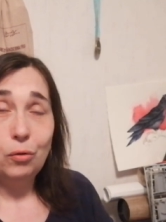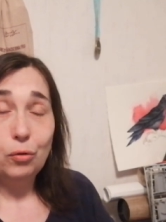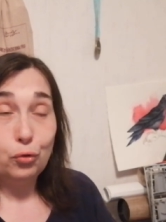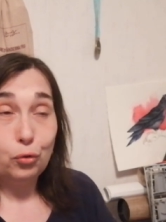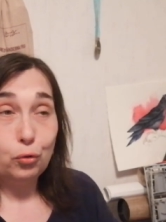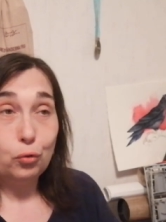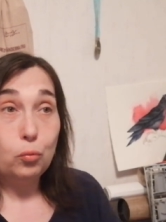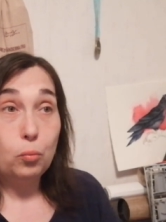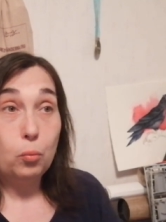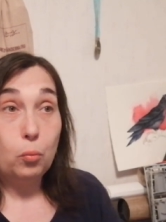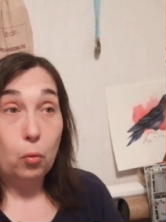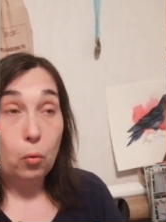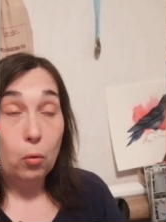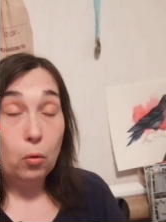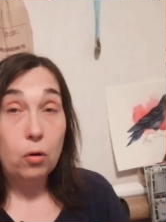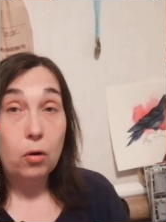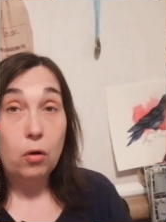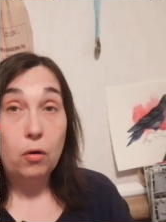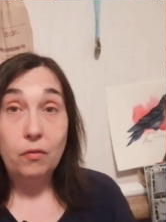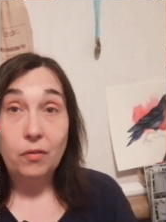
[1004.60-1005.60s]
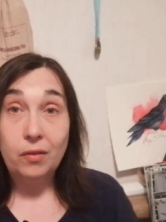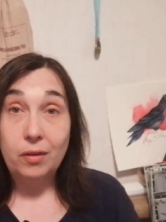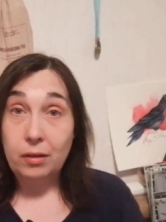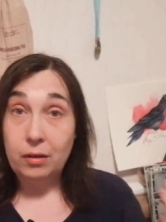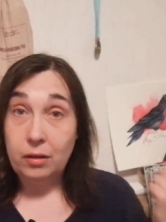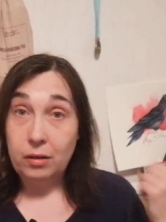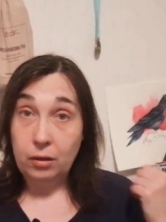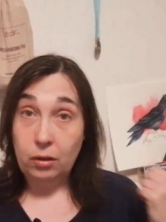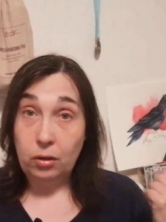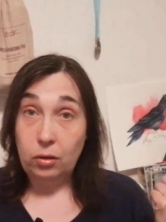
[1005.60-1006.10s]
two more of
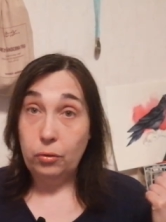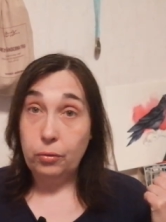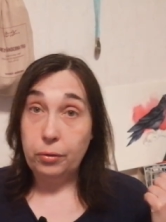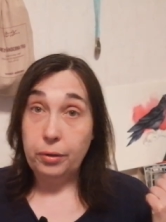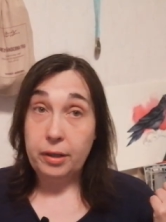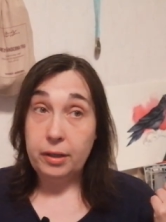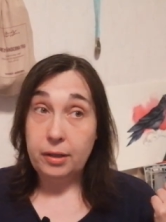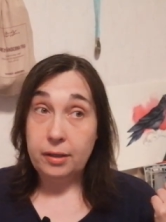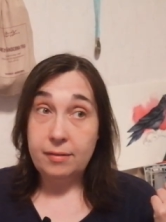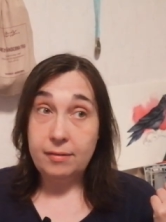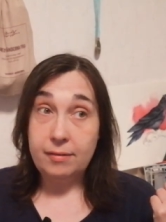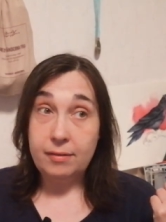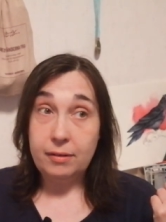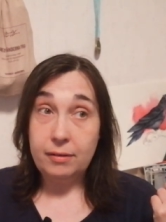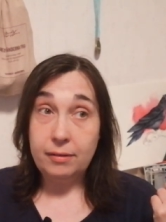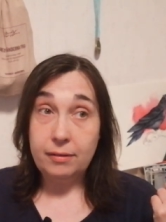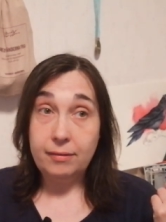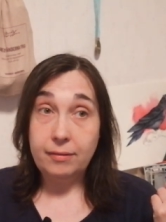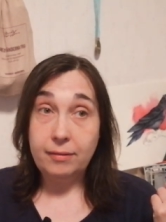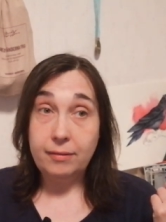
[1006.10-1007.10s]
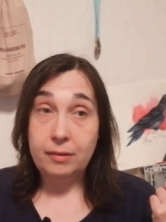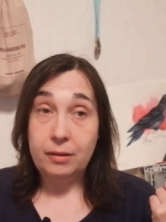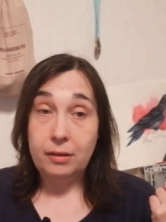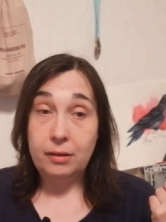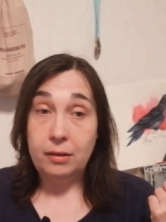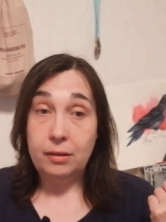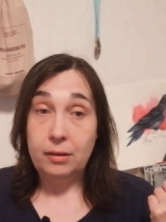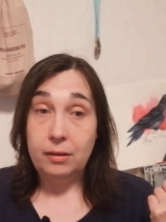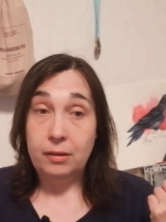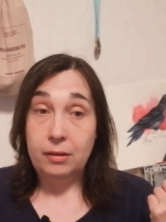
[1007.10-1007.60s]
the Gloriana silks,
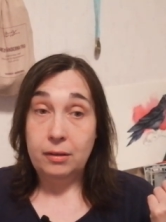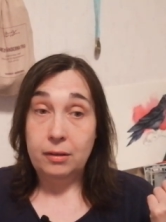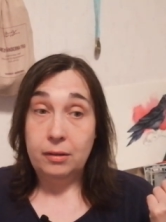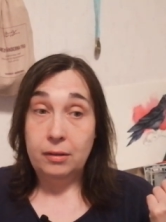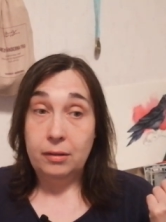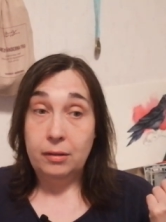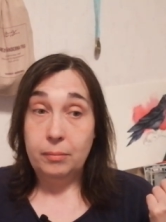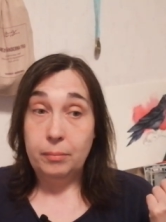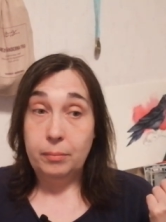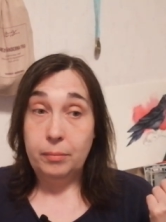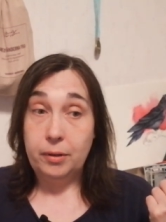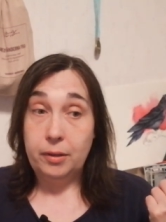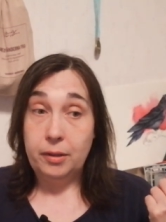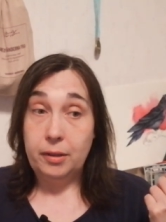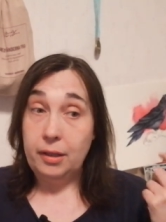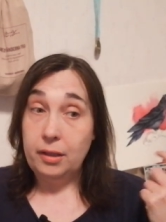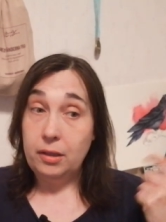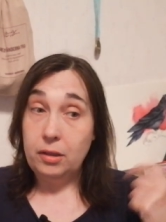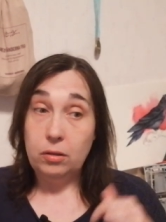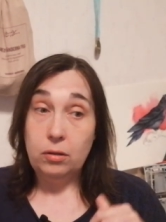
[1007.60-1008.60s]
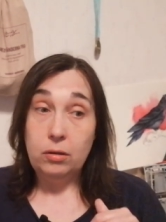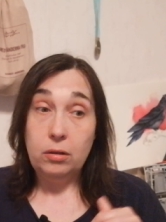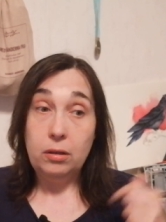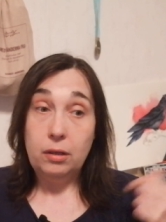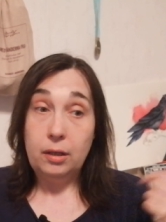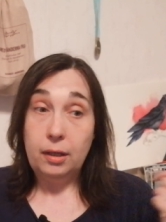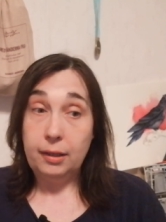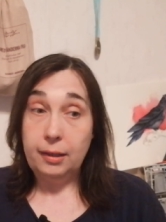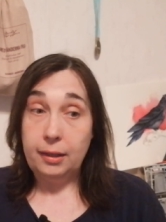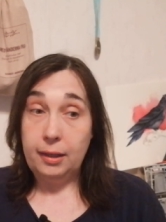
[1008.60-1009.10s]
but I thought
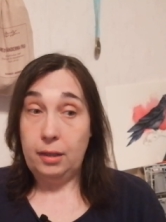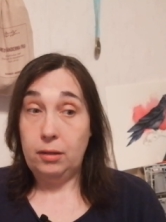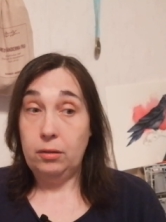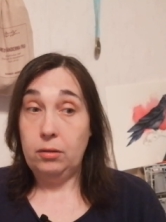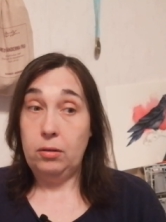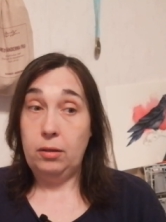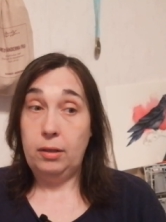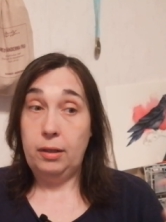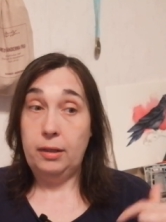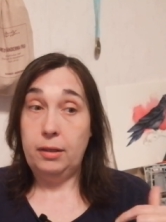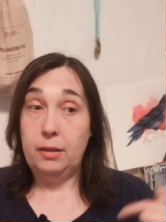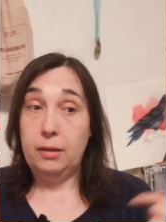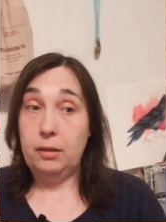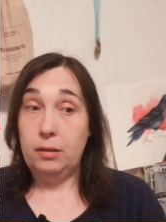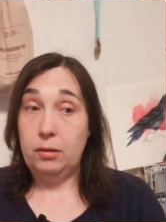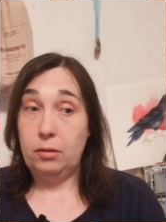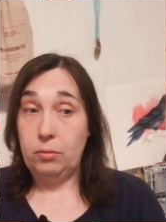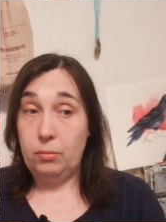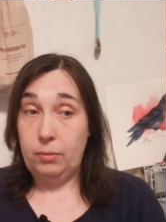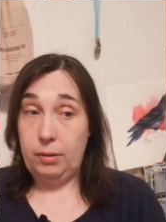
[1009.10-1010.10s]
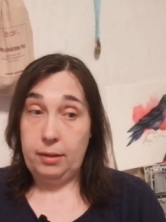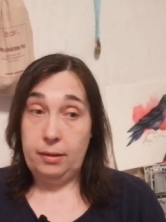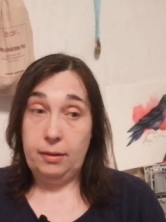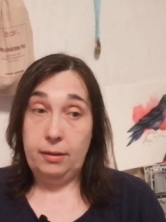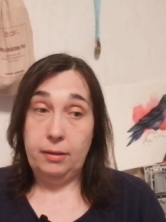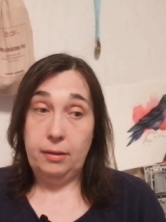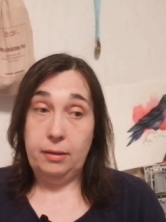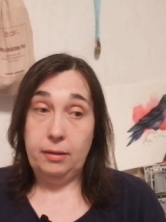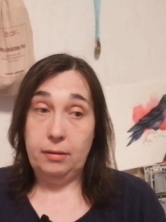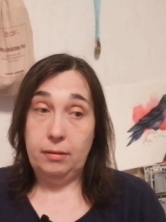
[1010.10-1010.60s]
I calculated it
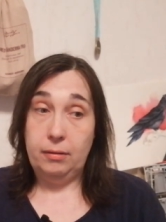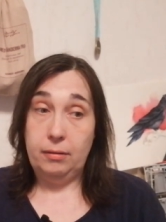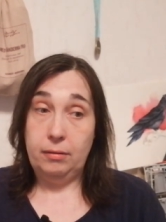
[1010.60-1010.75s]
correctly.